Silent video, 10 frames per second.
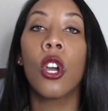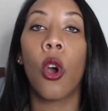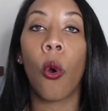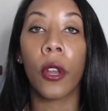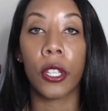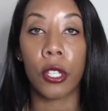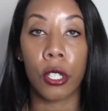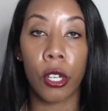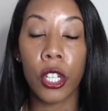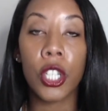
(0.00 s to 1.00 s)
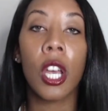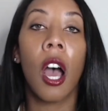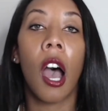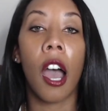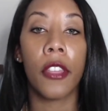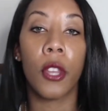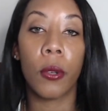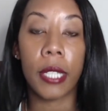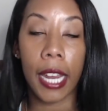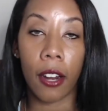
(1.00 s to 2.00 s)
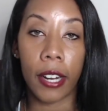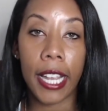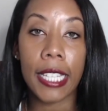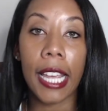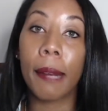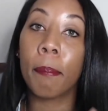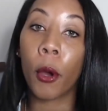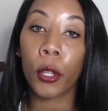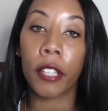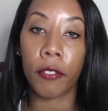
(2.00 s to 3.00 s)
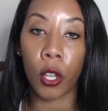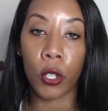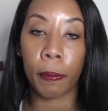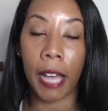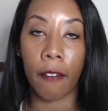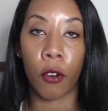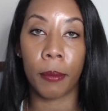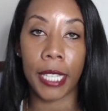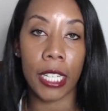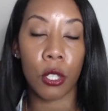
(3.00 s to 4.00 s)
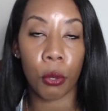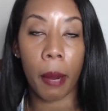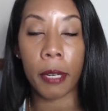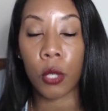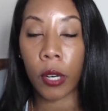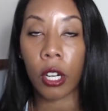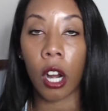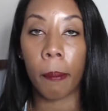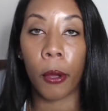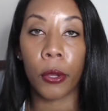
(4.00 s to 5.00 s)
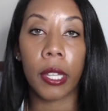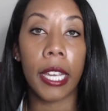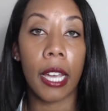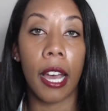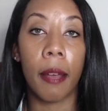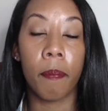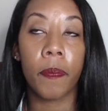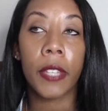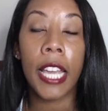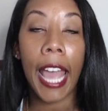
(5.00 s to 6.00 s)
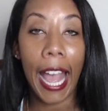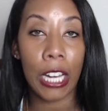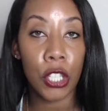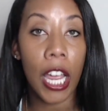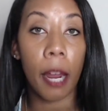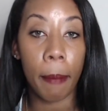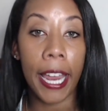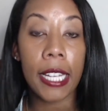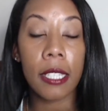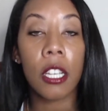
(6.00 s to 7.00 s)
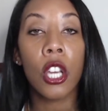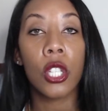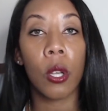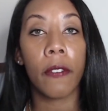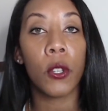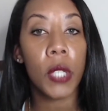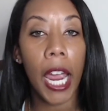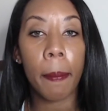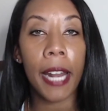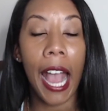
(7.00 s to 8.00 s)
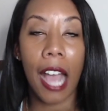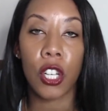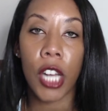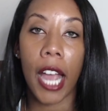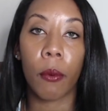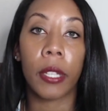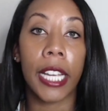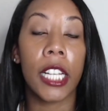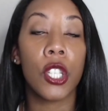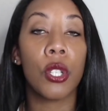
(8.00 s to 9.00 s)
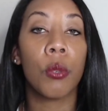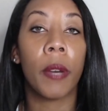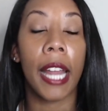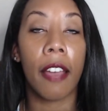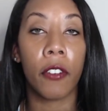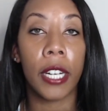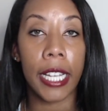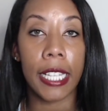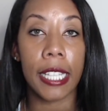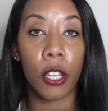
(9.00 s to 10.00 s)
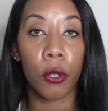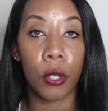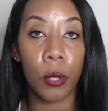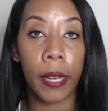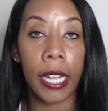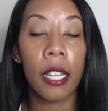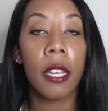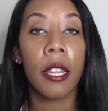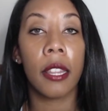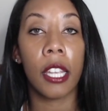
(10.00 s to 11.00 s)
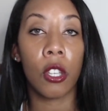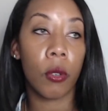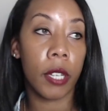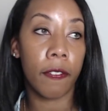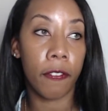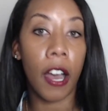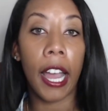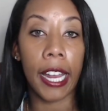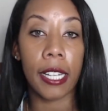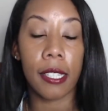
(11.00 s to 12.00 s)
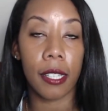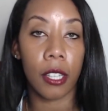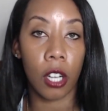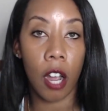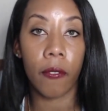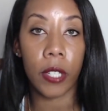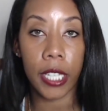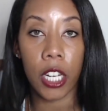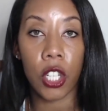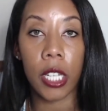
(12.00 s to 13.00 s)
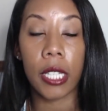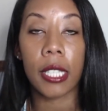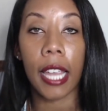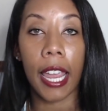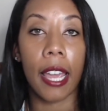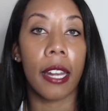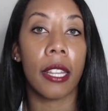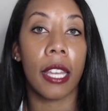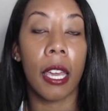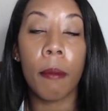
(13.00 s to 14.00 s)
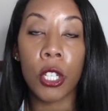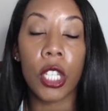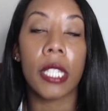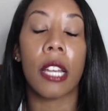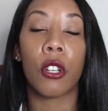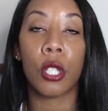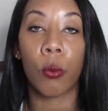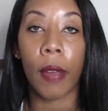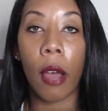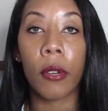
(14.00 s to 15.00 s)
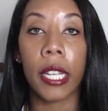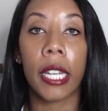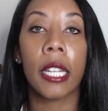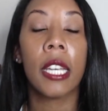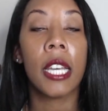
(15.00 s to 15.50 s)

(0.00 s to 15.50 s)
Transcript: or the search on those areas. And both of those platforms, Instagram and Twitter, are both um, hashtag based. So if you type in a hashtag related to whatever it is that you're doing, then you can find the conversations and the images that are surrounding